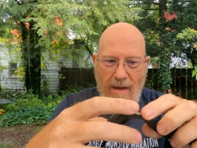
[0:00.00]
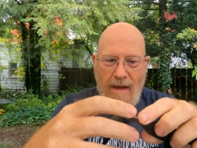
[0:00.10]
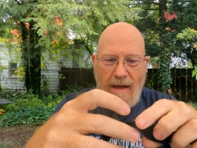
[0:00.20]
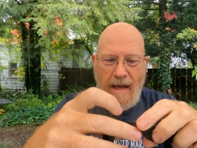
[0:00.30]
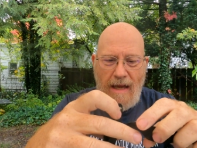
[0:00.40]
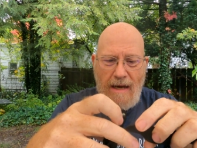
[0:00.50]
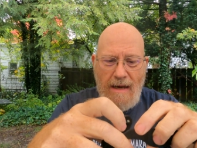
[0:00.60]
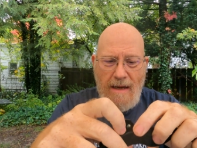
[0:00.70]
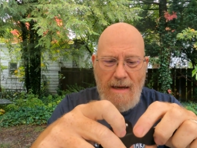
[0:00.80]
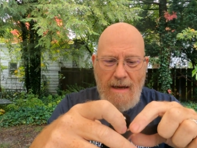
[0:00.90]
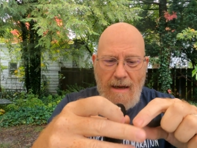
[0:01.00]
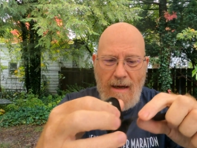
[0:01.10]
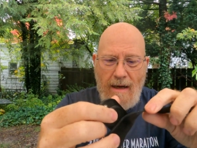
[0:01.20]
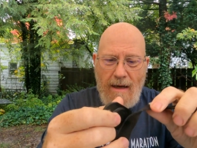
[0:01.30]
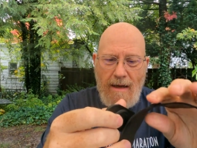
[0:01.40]
again,
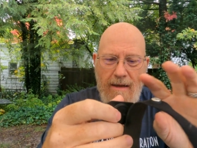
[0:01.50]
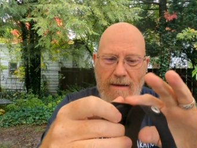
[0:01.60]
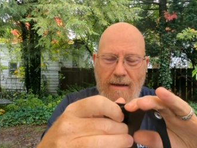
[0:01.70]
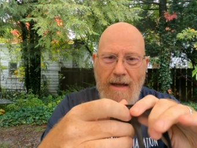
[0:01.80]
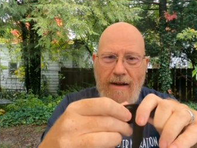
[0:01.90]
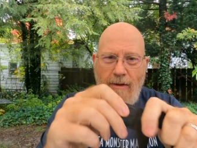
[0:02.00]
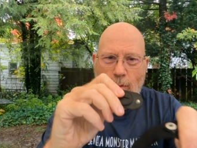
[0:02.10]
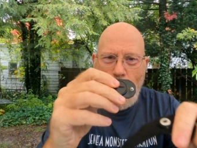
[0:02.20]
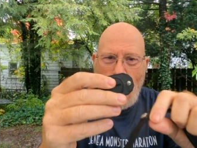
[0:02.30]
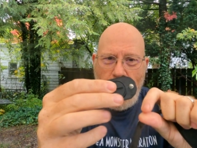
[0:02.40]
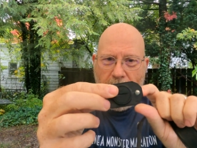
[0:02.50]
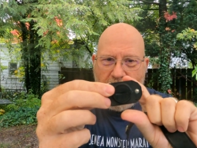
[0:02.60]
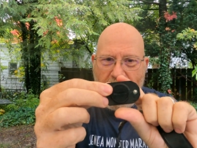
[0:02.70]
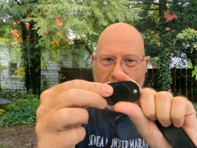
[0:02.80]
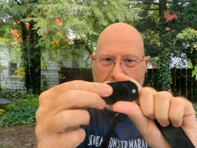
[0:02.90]
like the Whoop,
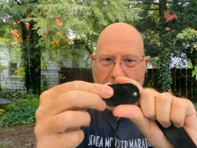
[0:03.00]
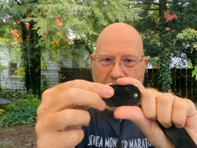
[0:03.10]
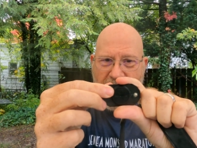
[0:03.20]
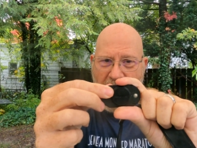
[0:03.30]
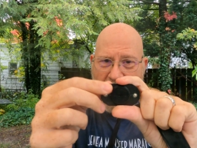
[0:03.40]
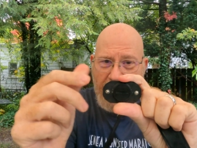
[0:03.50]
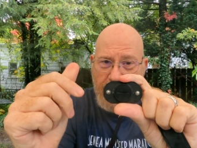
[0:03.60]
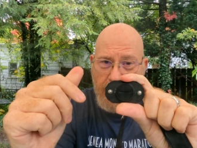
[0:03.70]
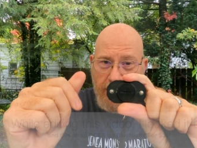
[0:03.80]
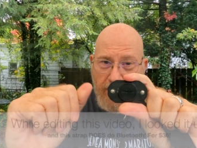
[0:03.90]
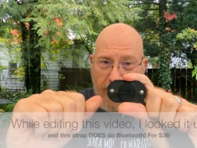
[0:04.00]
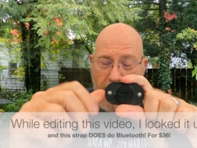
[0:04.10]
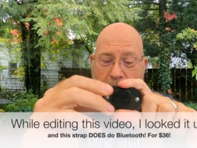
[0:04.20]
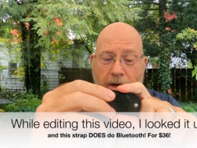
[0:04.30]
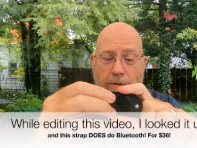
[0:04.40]
it's got a nice hatch for the
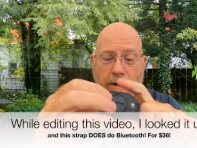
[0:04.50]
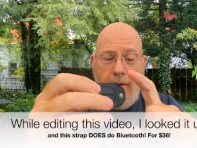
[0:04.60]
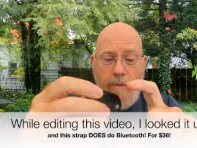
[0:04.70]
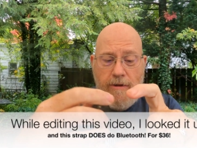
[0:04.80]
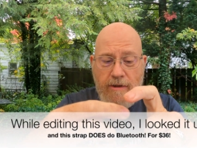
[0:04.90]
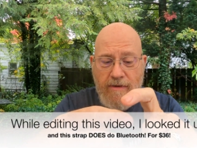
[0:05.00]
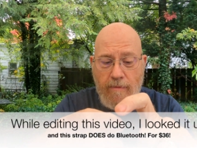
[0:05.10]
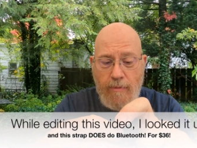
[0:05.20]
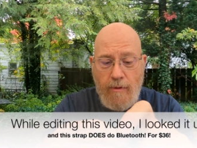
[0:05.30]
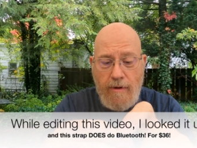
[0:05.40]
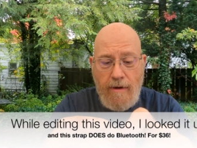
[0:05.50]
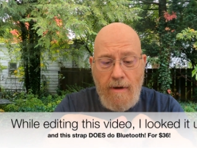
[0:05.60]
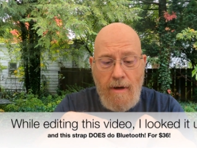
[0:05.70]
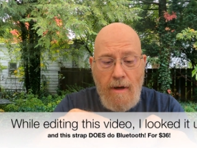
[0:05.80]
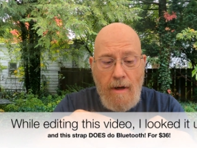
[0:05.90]
battery, which is important.
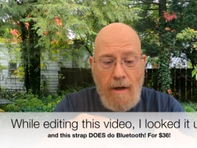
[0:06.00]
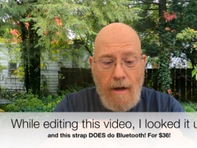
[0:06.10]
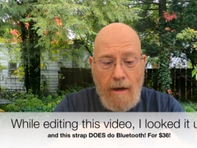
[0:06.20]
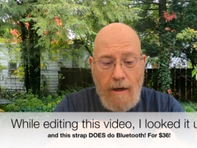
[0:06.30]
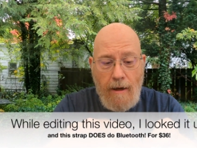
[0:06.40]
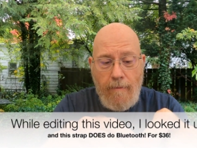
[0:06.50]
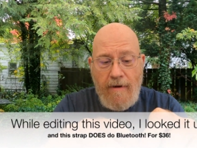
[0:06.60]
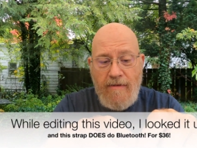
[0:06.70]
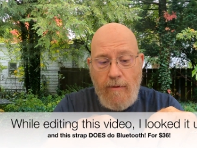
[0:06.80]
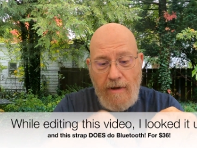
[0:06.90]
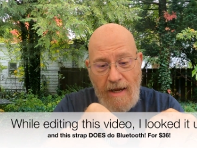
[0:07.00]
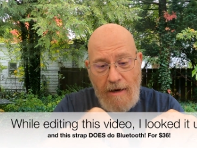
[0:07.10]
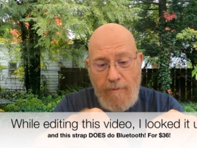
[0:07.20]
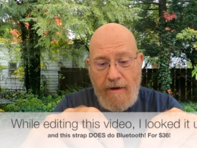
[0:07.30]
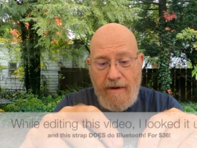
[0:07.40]
It's only
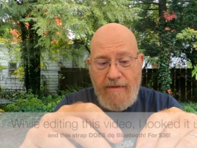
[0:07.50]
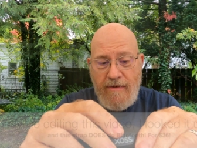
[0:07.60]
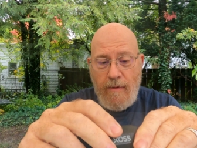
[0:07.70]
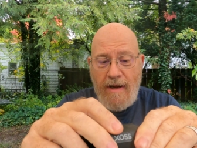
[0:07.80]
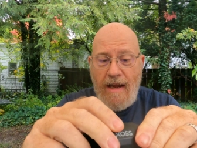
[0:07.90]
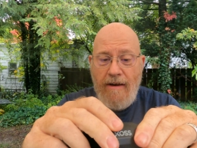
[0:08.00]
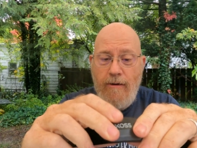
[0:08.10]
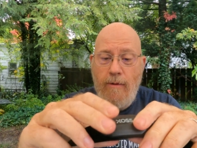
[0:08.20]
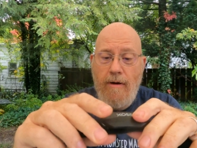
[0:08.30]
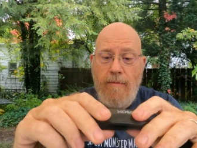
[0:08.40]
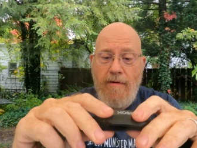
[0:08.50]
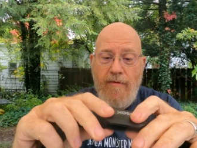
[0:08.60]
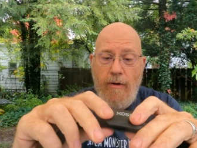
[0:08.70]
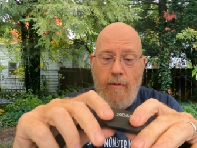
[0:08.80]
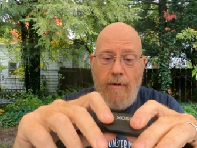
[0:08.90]
ANT+, so I can't do it on my
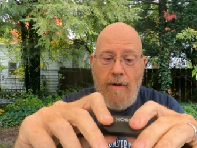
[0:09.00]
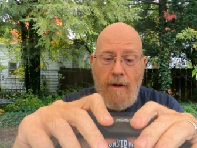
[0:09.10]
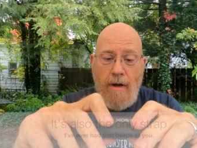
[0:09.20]
phone.